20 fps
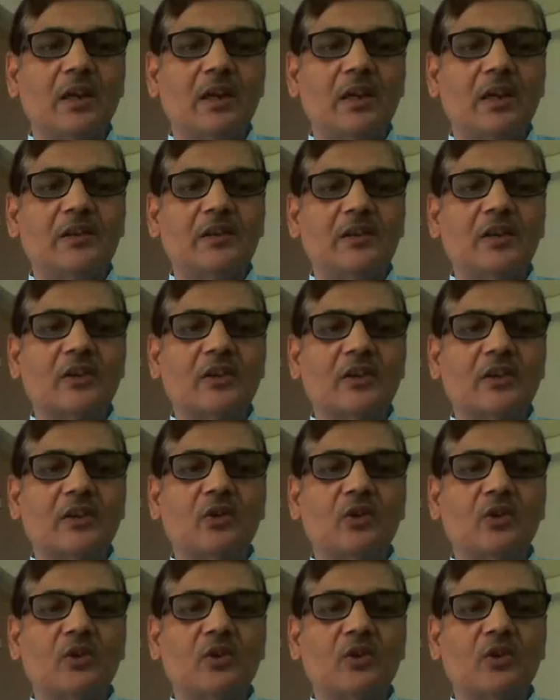is X
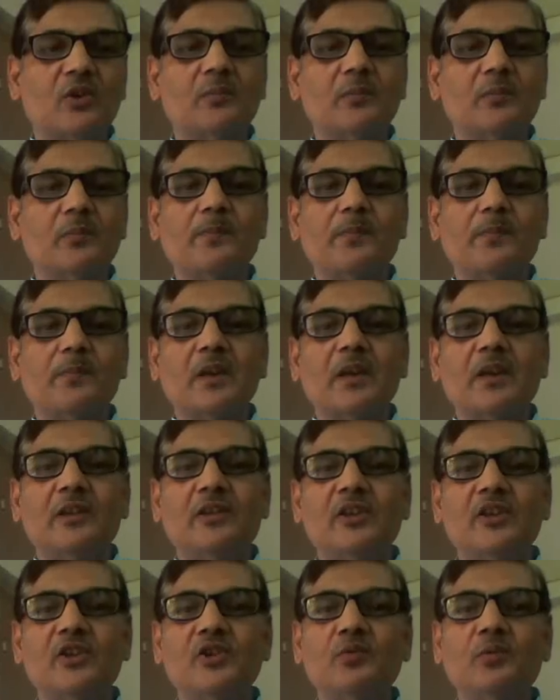chromosome.
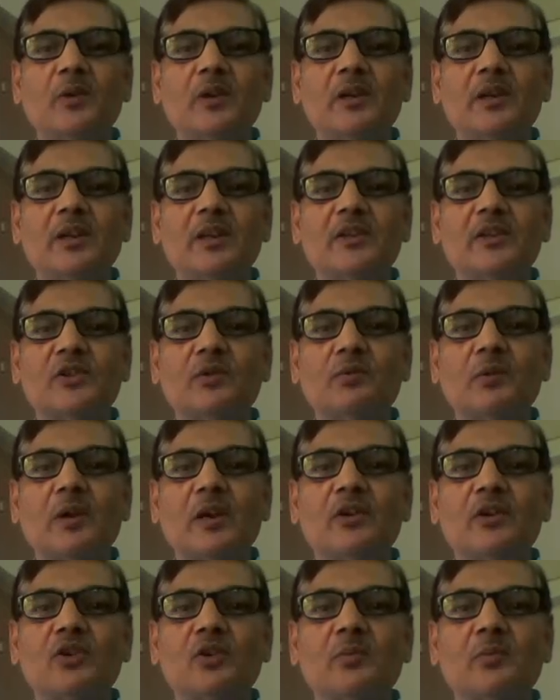This one is a
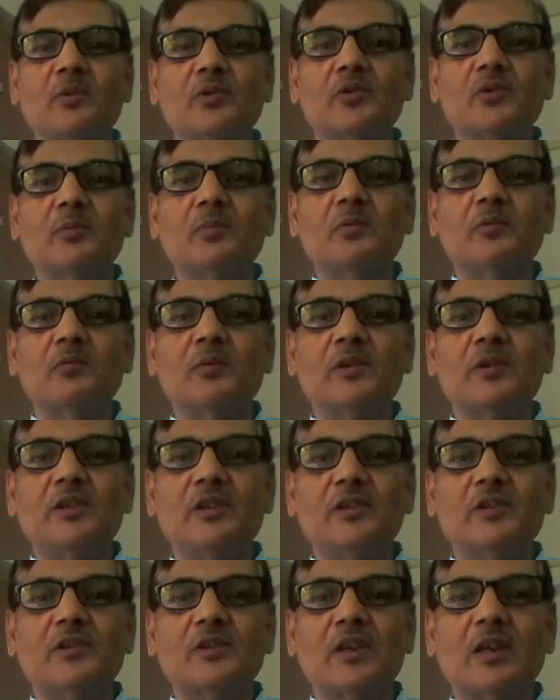Y chromosome, which
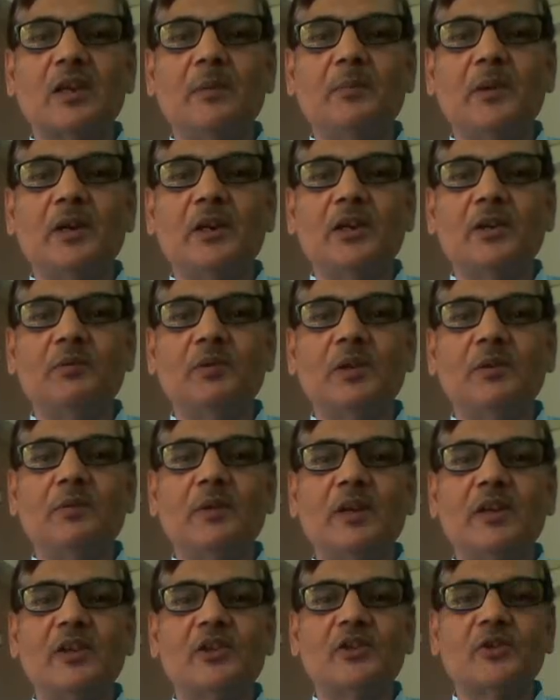is comparatively
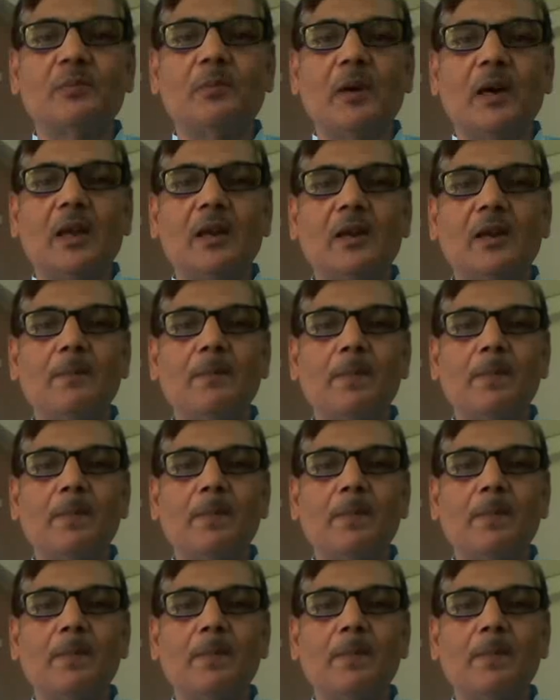very small.